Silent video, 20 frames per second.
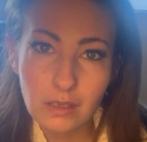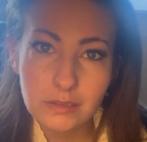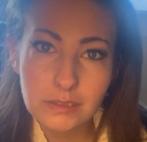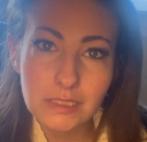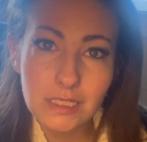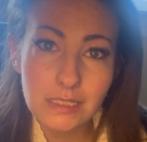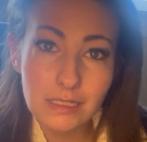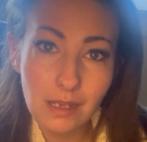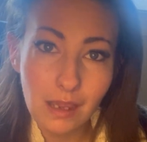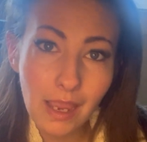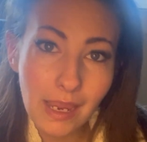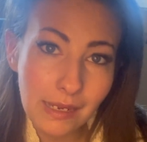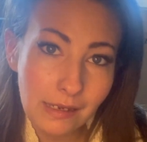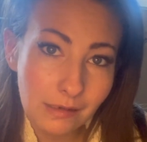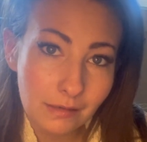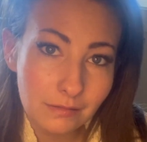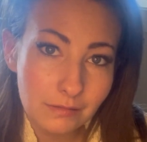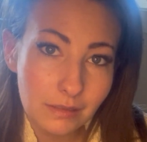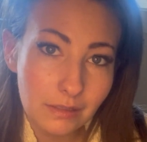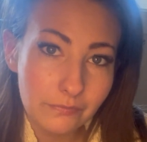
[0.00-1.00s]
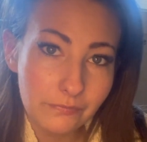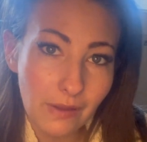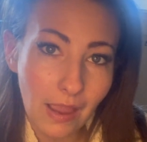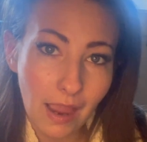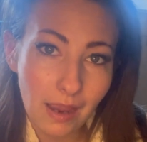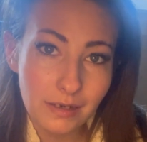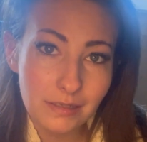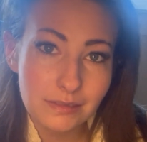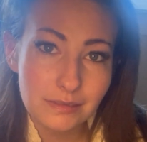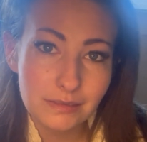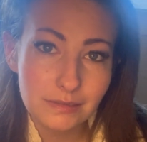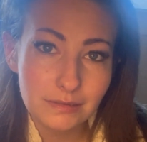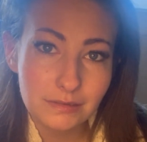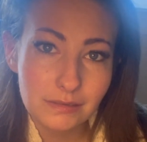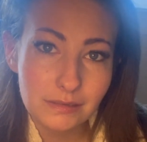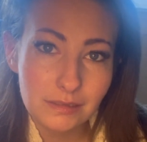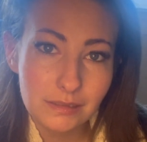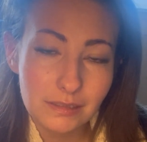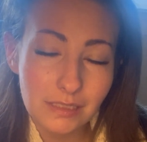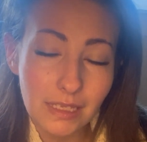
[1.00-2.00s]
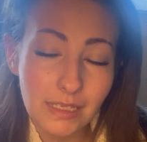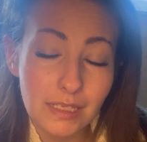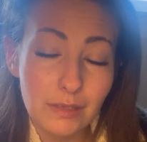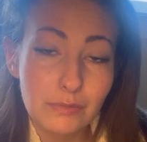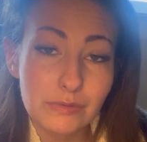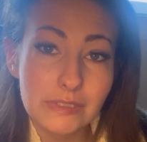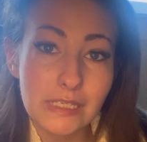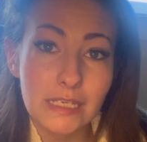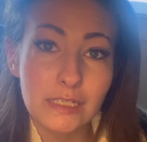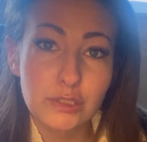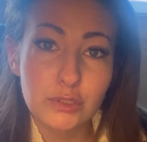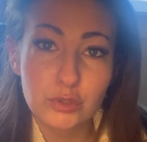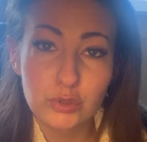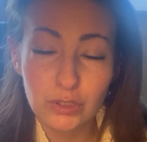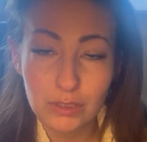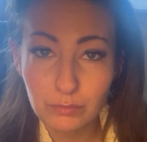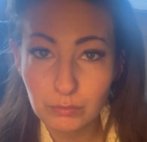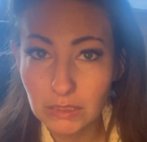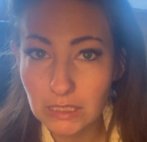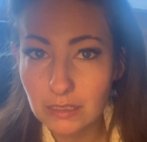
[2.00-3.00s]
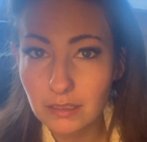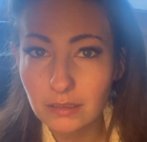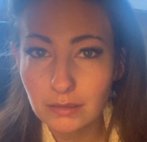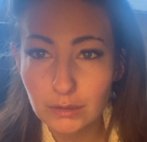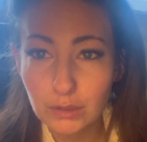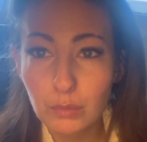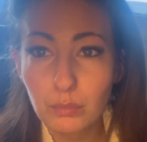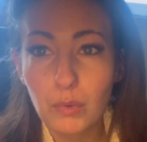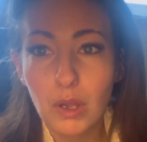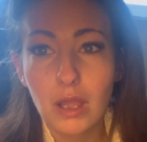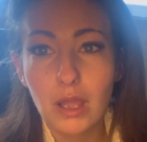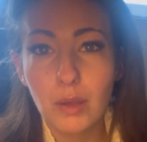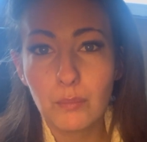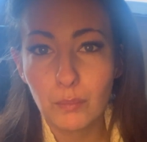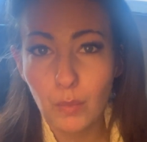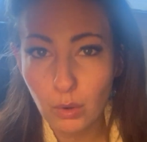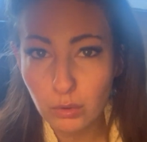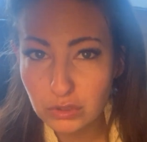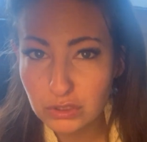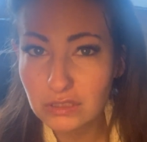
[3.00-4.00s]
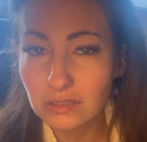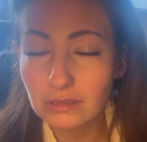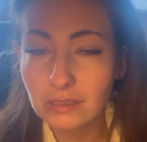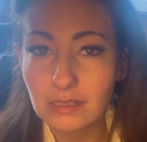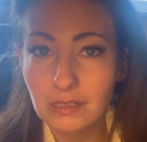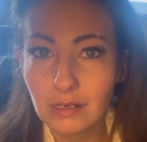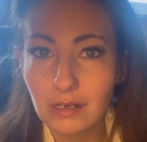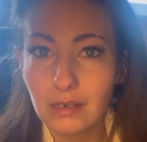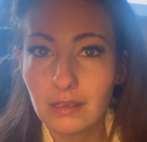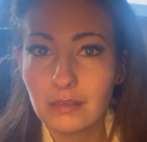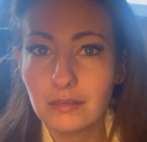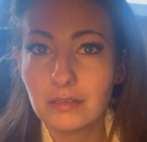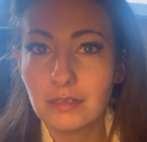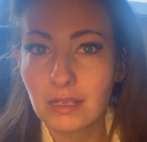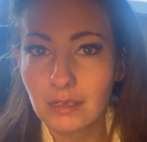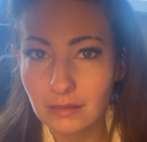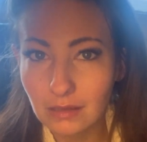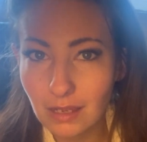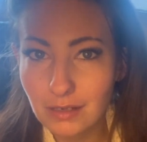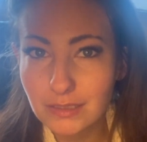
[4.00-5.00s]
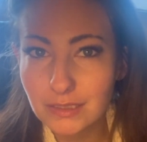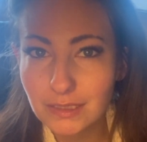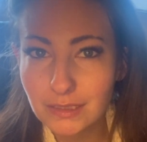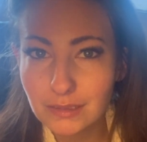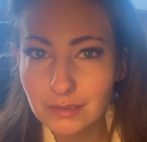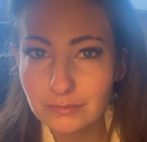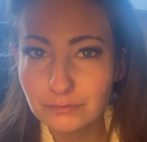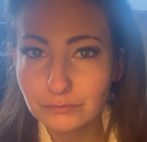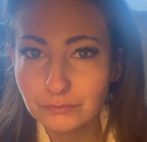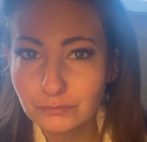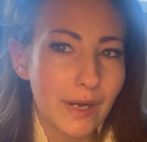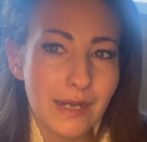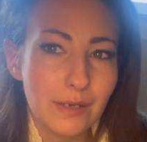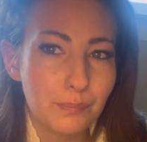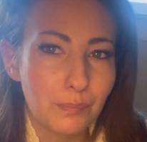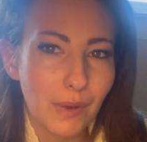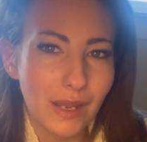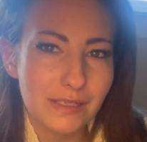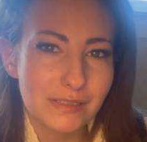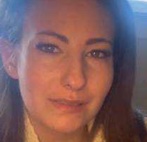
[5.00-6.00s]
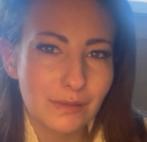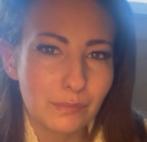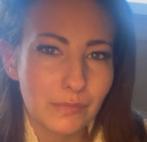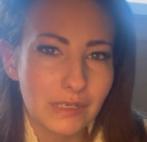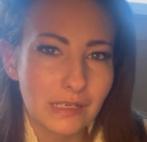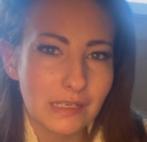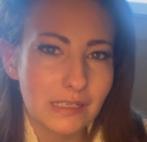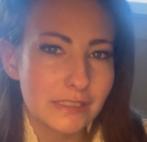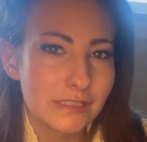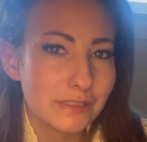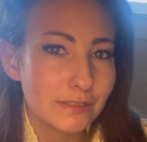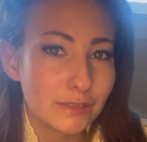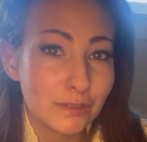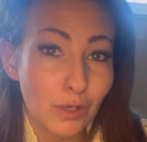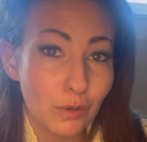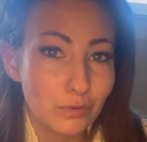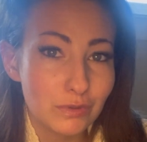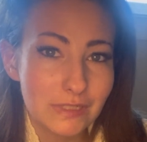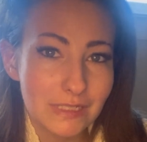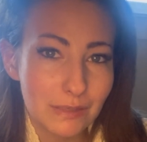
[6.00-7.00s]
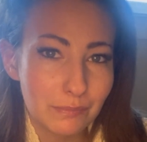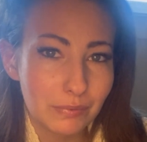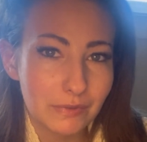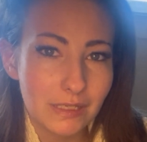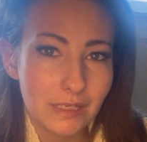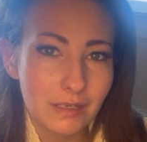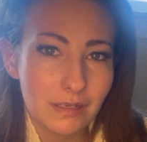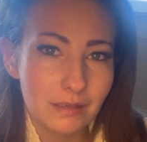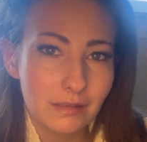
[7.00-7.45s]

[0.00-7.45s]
denying the fact that he was extremely emotionally neglected, betrayed by somebody so deeply.